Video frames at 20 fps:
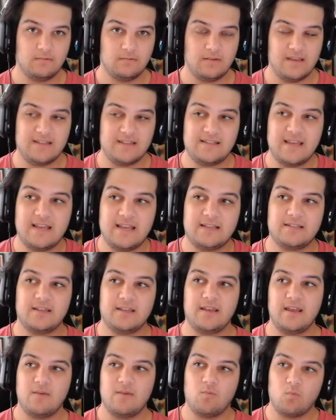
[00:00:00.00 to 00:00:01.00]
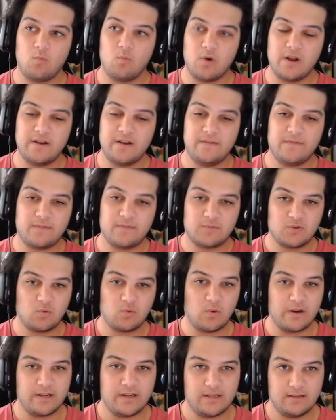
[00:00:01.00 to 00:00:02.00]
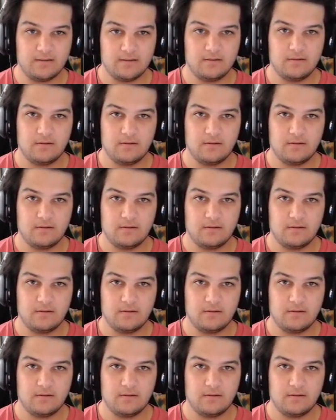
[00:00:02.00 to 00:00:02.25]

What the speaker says: It takes 1 from 20